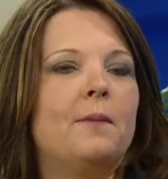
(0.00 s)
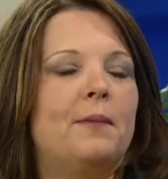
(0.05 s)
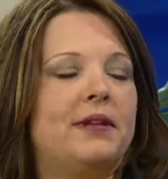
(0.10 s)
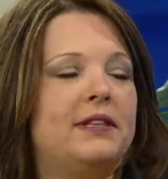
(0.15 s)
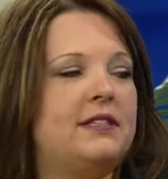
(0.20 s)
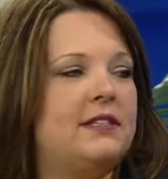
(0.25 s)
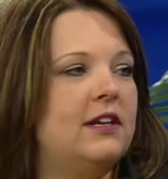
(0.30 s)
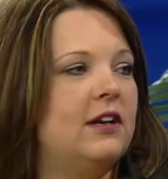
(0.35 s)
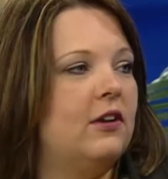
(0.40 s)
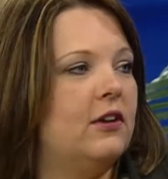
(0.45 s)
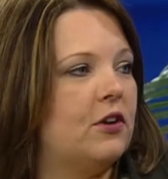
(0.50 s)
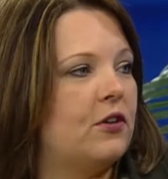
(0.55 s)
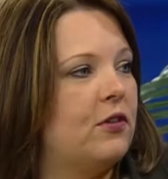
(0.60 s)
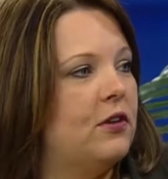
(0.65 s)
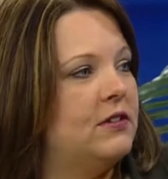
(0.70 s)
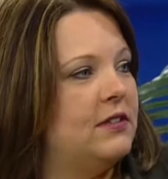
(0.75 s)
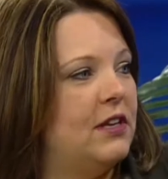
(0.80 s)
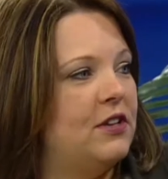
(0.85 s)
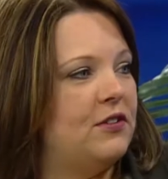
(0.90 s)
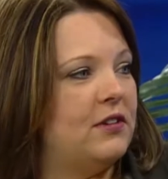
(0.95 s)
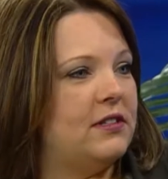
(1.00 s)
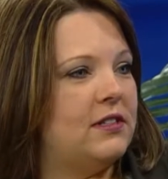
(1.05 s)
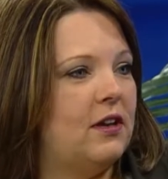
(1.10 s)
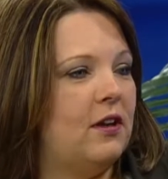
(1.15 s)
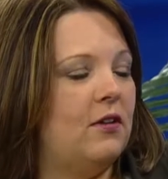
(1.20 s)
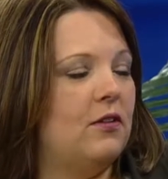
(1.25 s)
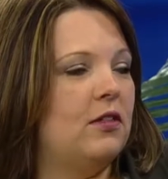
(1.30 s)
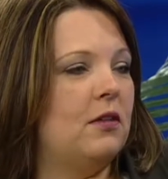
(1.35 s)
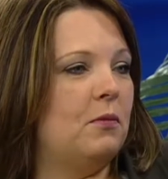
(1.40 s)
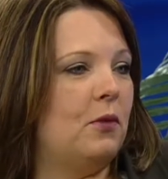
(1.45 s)
But still, it accrues interest.
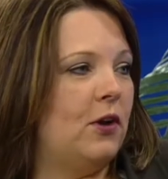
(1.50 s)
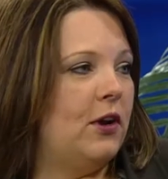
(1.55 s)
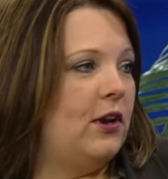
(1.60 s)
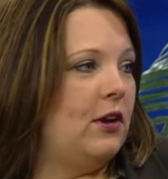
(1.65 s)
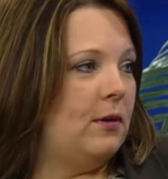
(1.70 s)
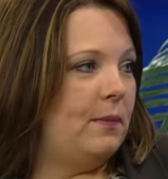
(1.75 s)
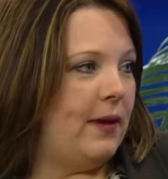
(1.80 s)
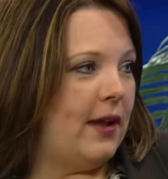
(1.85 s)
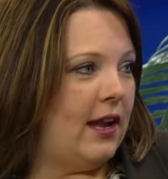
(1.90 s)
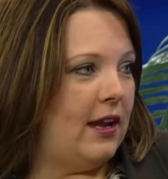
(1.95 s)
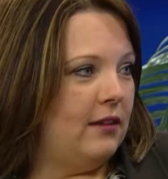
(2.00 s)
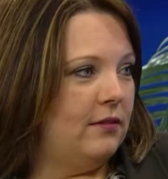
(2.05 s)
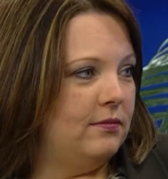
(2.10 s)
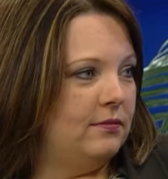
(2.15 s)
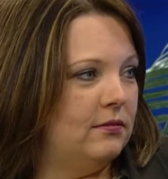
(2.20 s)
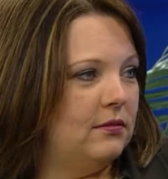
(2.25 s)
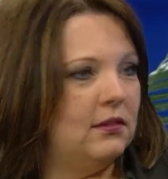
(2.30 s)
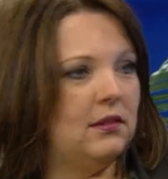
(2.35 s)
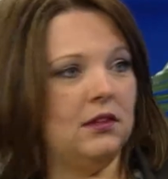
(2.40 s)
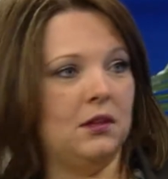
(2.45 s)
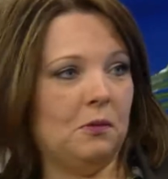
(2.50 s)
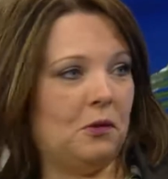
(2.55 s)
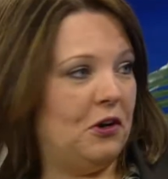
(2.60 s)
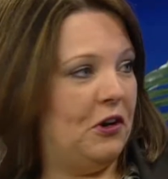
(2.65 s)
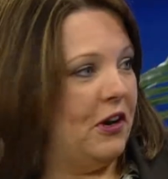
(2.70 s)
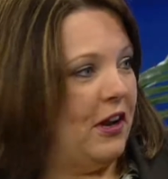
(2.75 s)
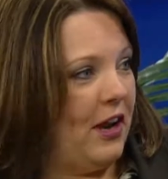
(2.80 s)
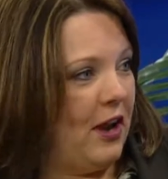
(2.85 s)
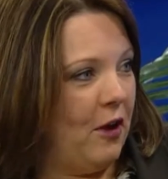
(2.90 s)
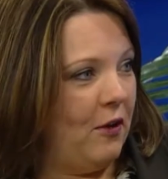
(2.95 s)
So the more you don't pay, the
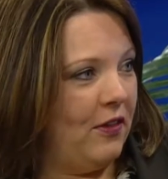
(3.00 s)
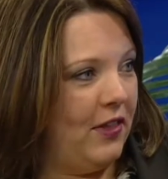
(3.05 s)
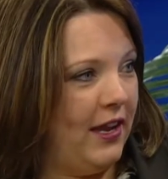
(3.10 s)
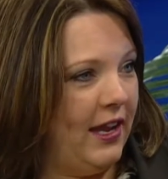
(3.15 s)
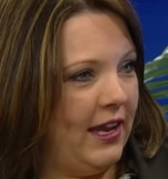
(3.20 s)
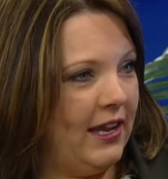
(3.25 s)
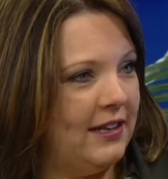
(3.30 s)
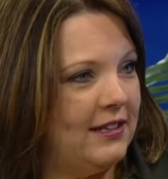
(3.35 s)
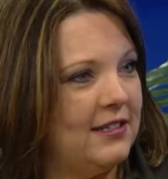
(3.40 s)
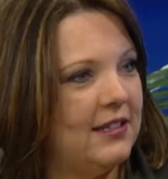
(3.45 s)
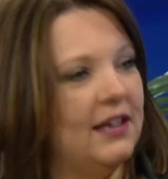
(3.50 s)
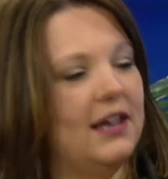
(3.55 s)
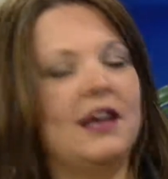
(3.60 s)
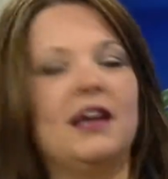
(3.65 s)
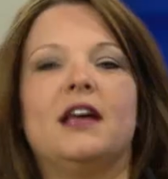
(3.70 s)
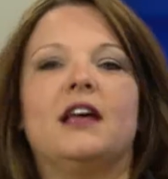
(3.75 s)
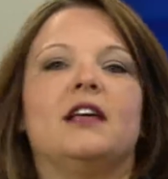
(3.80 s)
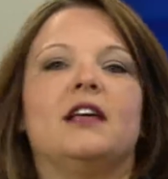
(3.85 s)
more you're going to owe at the end.